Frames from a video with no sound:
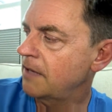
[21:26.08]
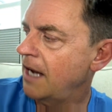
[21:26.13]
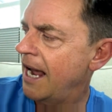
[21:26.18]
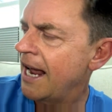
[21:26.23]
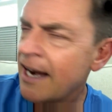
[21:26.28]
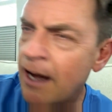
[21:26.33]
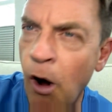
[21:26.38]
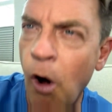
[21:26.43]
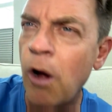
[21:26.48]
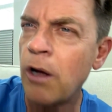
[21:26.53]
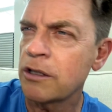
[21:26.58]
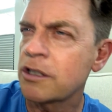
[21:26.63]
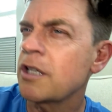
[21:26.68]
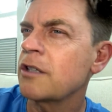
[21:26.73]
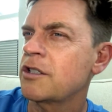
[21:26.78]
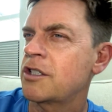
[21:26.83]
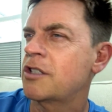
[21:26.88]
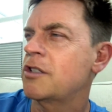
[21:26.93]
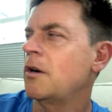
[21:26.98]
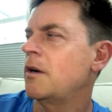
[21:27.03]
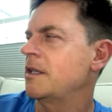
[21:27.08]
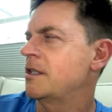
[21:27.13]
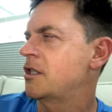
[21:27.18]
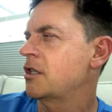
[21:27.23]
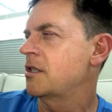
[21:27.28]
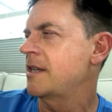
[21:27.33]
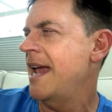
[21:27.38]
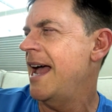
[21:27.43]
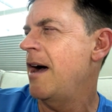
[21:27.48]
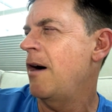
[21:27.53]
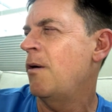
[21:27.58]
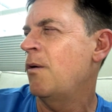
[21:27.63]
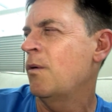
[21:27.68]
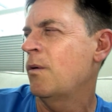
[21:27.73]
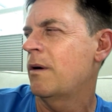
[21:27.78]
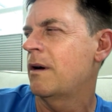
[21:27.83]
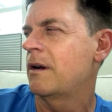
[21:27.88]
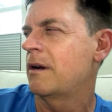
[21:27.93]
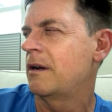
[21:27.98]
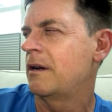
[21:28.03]
And I also saw just how
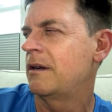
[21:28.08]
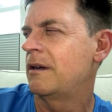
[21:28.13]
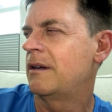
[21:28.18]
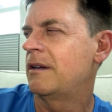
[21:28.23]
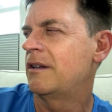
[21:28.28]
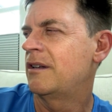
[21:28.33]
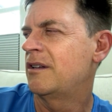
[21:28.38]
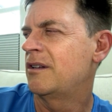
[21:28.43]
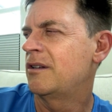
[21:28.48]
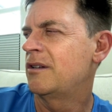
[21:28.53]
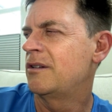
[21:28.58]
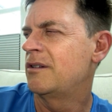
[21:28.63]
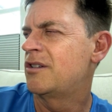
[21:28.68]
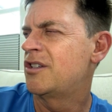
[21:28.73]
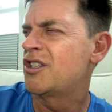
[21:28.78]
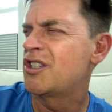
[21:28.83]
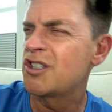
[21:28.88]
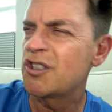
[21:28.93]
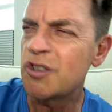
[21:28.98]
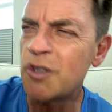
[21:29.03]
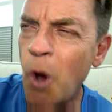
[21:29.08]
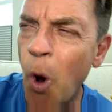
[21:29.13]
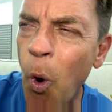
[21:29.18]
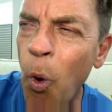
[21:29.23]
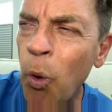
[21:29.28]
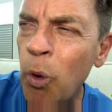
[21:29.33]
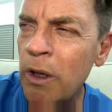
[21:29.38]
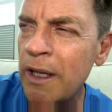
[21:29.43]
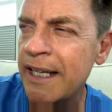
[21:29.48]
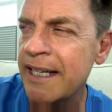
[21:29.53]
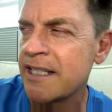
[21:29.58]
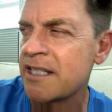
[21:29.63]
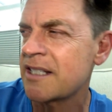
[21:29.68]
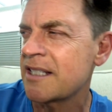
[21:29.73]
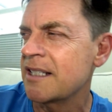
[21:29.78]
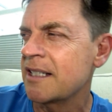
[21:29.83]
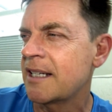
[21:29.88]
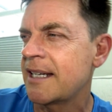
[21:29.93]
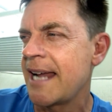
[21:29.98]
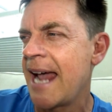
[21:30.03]
soulless
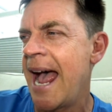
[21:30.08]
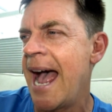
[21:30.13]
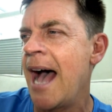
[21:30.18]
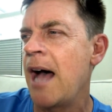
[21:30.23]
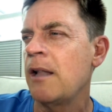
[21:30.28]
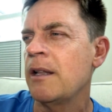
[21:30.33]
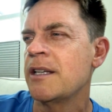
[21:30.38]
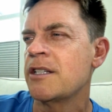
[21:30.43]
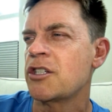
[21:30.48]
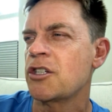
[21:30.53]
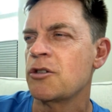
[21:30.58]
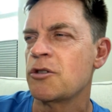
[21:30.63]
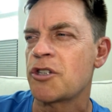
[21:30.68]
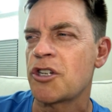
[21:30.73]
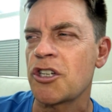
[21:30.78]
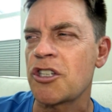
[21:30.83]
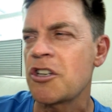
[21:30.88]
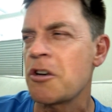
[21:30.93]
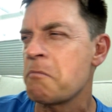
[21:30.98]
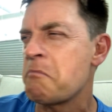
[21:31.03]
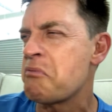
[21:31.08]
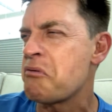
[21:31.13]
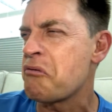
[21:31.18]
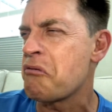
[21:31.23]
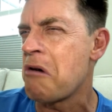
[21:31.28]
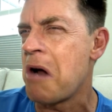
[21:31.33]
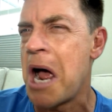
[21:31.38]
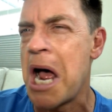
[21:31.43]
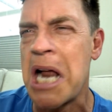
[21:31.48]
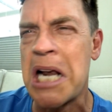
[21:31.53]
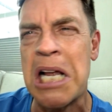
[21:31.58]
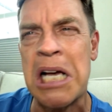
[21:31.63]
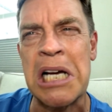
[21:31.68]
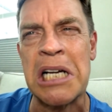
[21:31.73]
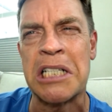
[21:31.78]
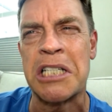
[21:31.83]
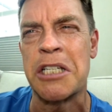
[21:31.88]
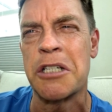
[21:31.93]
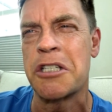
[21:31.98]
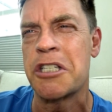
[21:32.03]
and callous. You're just a
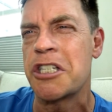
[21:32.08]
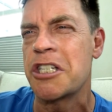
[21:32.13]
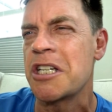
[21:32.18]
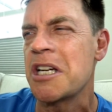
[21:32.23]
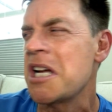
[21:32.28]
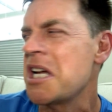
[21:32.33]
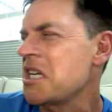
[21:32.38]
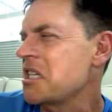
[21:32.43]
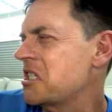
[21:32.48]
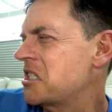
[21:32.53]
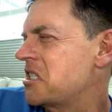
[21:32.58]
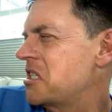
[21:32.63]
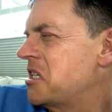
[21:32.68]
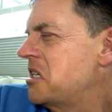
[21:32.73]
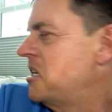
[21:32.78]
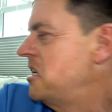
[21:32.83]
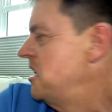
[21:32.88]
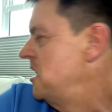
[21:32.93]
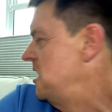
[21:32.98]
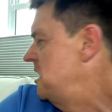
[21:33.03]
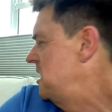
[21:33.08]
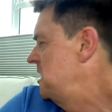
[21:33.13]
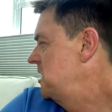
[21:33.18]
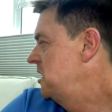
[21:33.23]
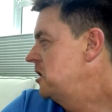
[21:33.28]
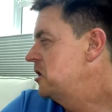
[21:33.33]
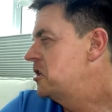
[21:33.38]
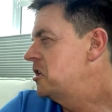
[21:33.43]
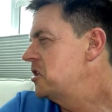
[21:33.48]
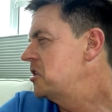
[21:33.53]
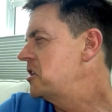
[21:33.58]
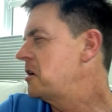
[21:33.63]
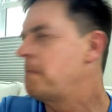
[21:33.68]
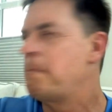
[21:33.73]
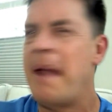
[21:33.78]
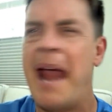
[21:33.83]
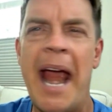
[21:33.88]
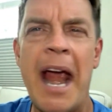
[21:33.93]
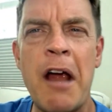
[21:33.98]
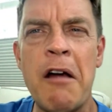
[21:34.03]
product. You're just a
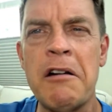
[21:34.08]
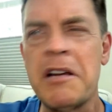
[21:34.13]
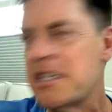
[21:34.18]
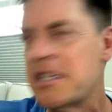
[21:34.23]
pair of